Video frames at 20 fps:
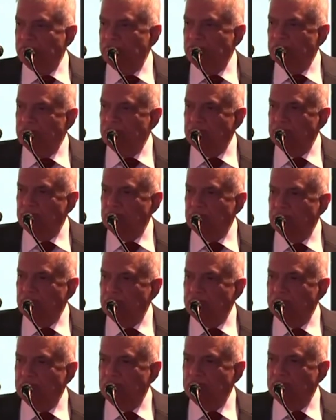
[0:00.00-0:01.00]

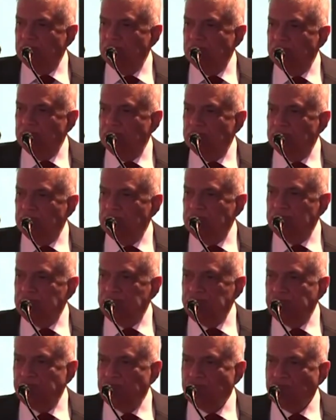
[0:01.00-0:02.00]

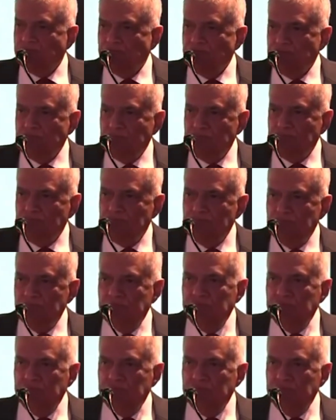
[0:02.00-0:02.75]
(silence)